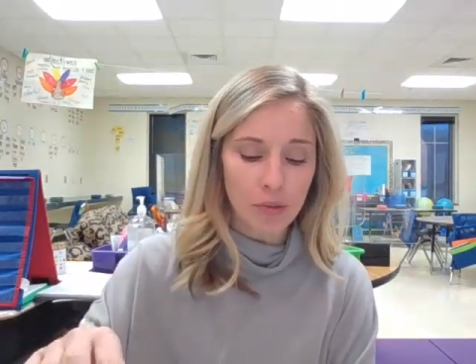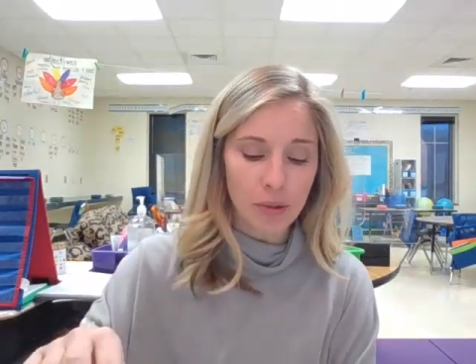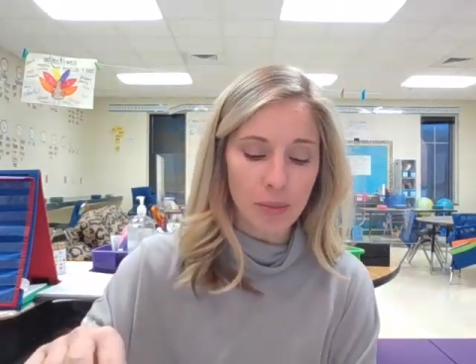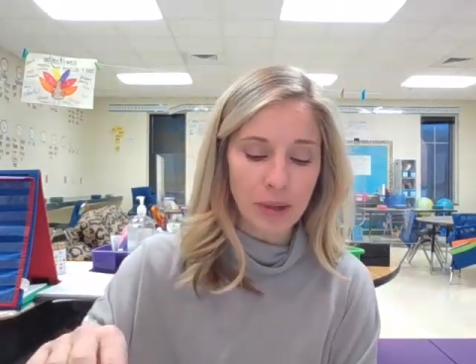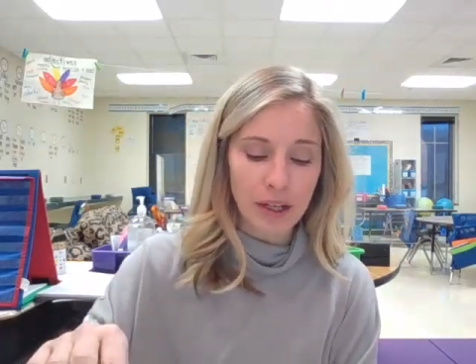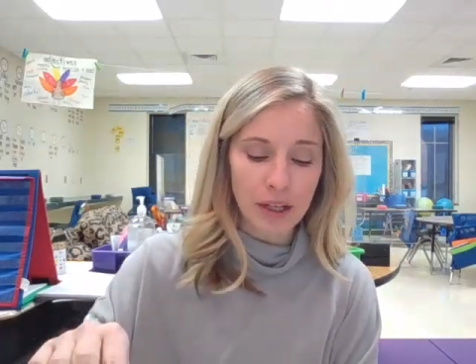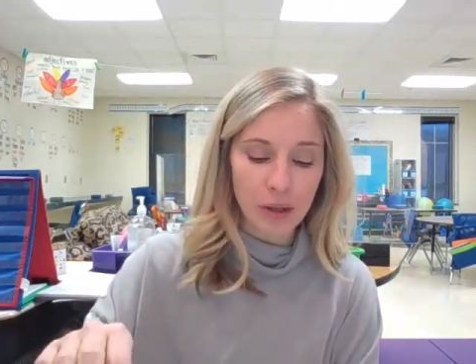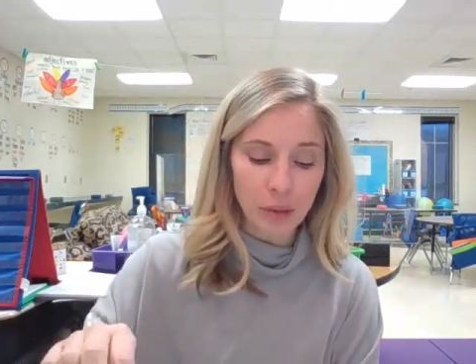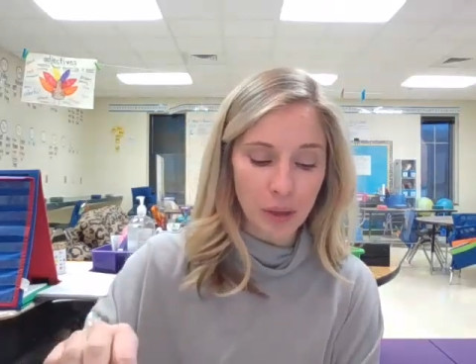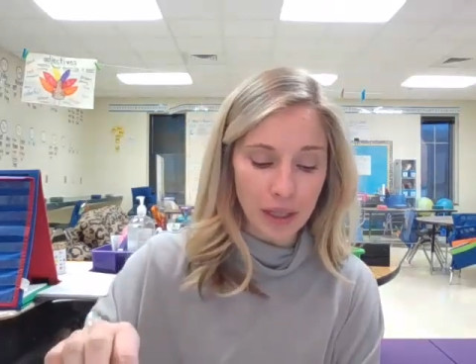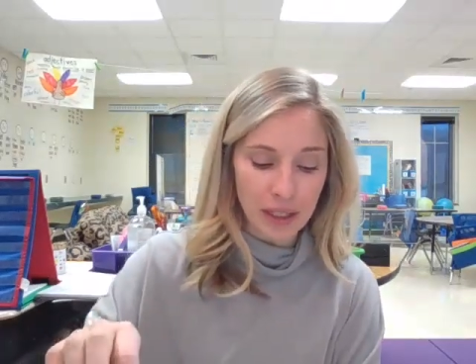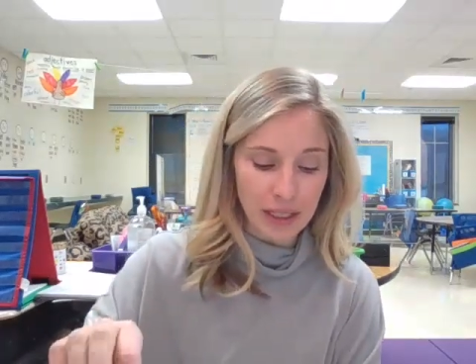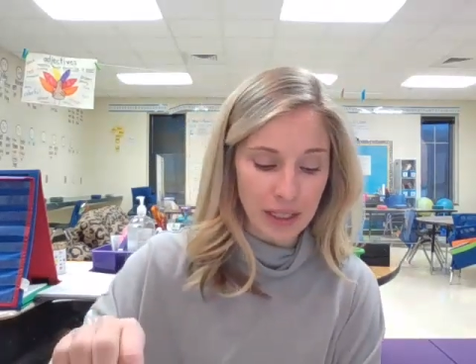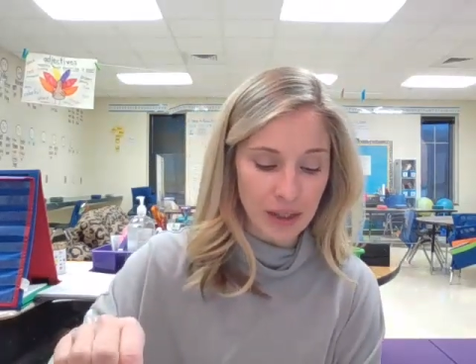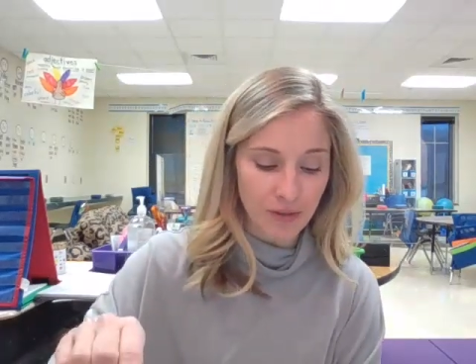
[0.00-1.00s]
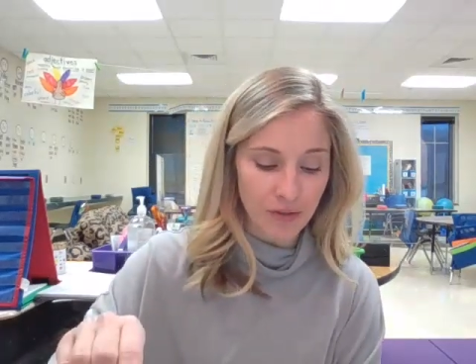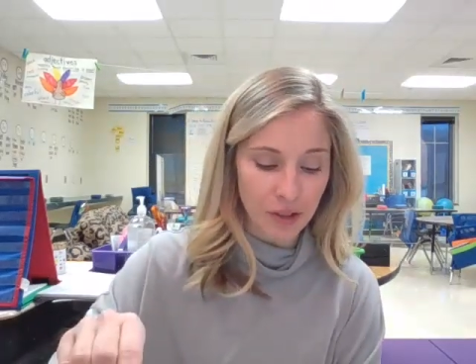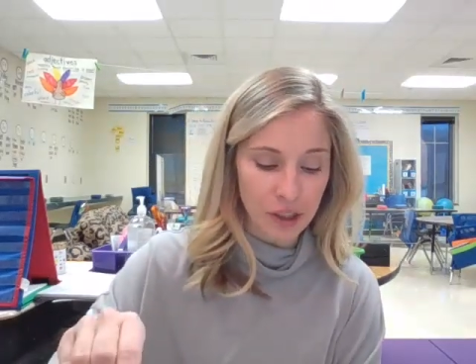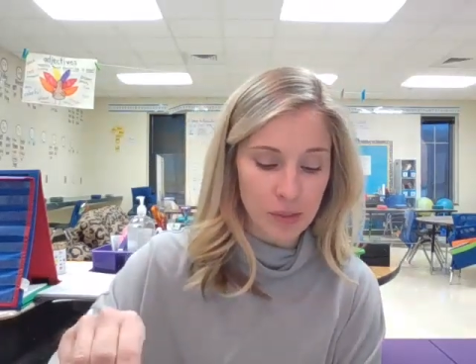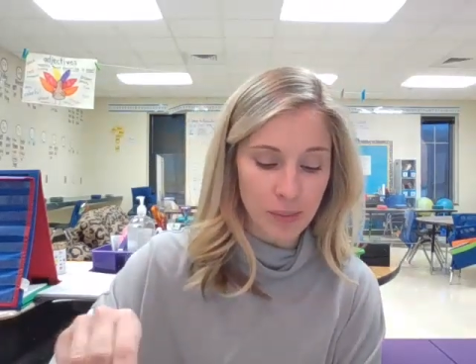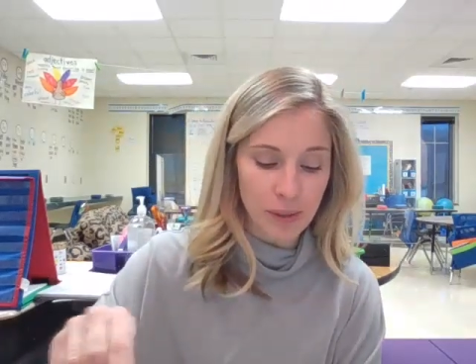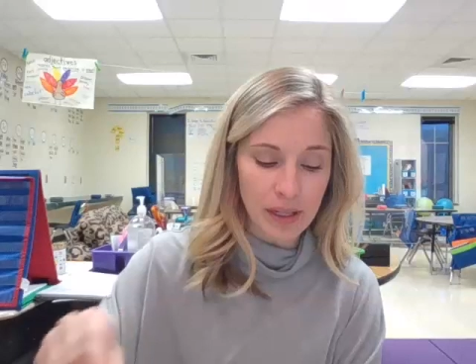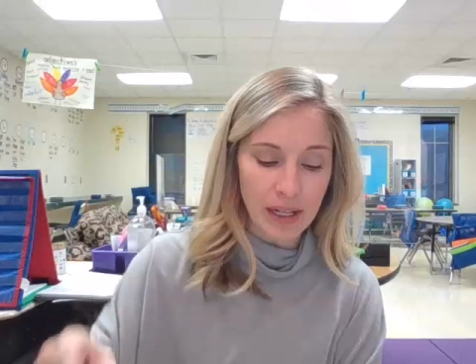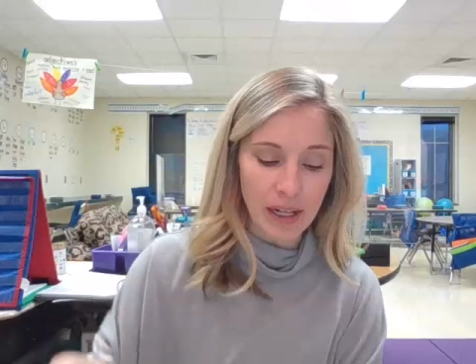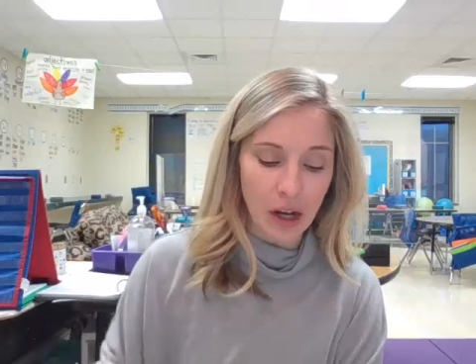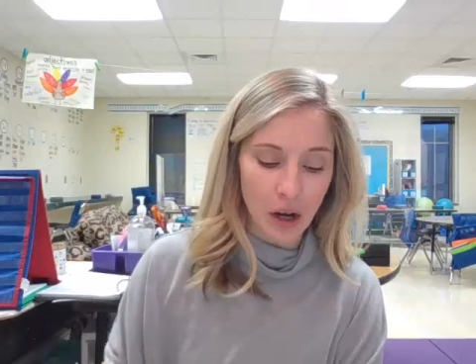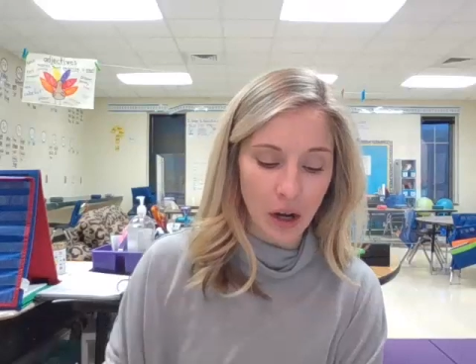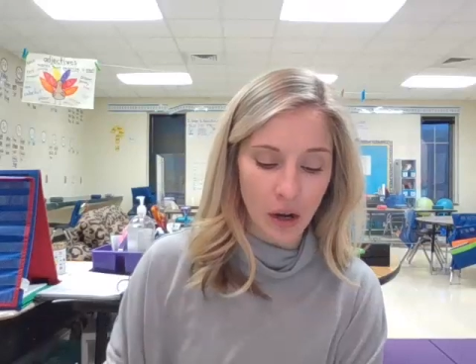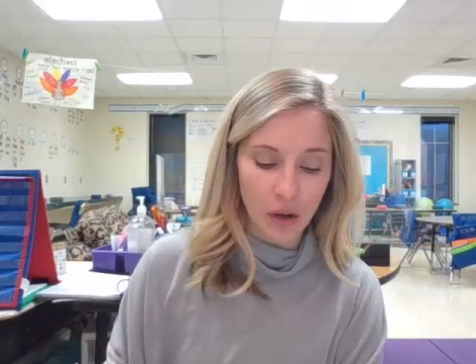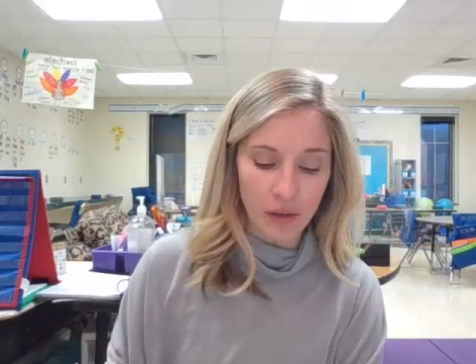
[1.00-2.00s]
would be annoyed at him for
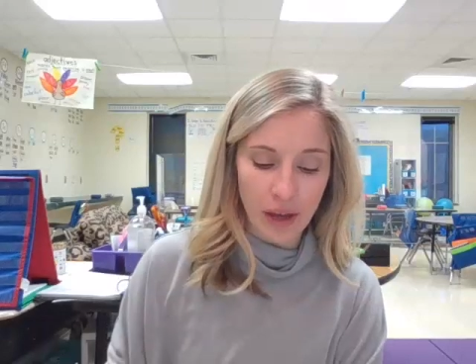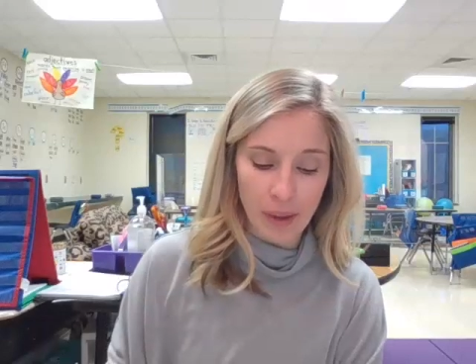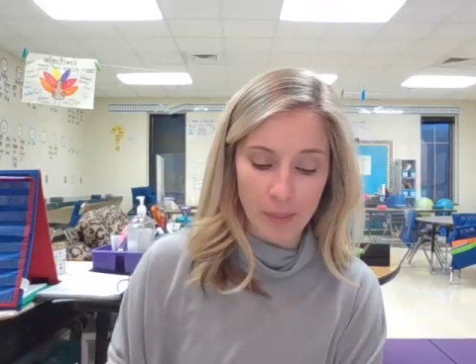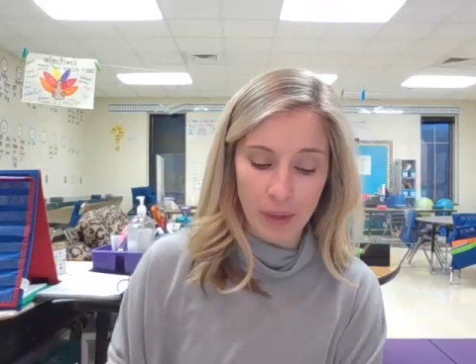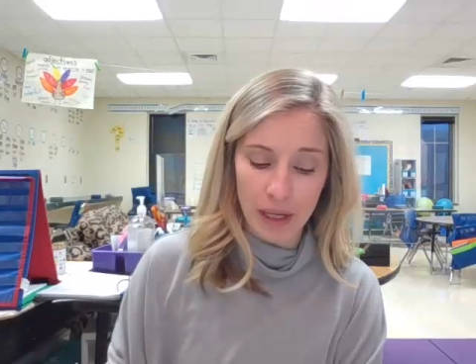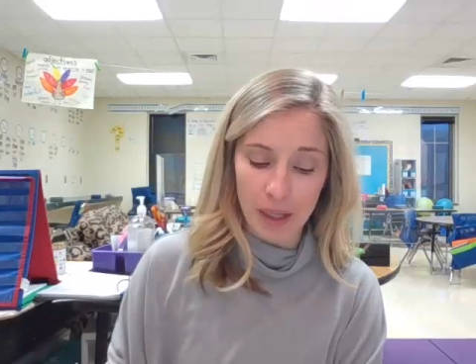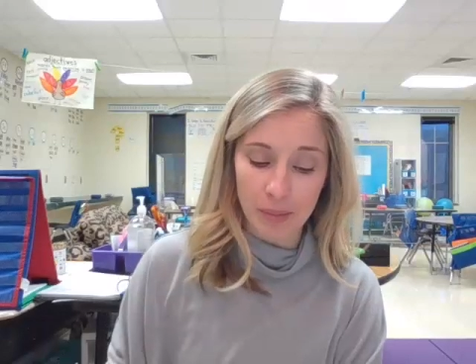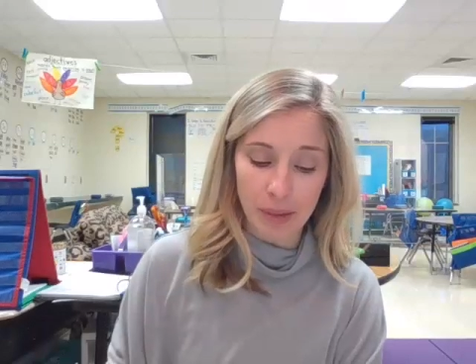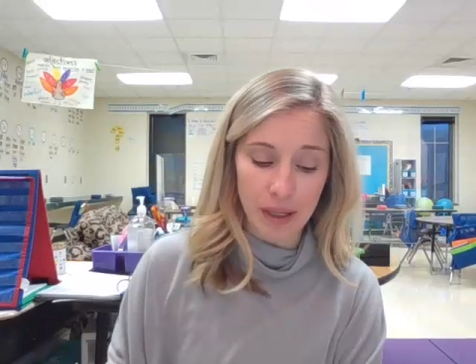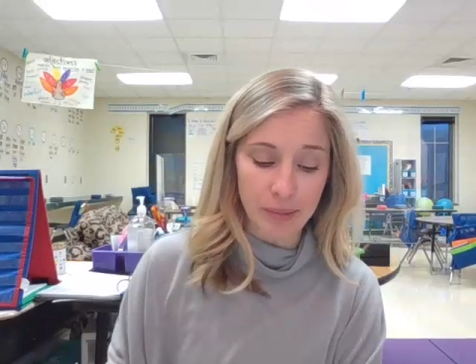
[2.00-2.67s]
spending all that money,